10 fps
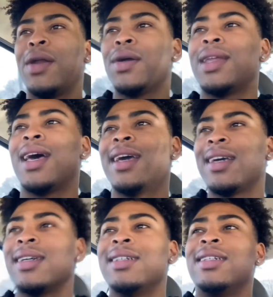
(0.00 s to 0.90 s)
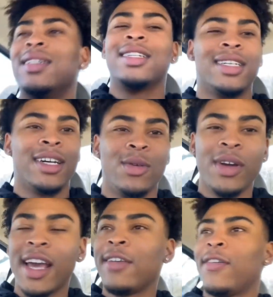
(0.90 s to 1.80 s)
Like
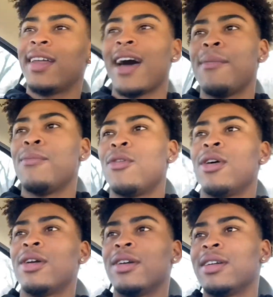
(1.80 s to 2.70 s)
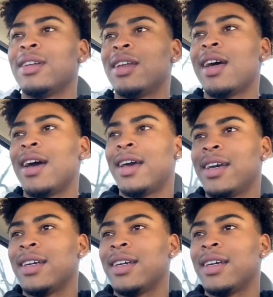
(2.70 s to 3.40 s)
weekends feel a lot more like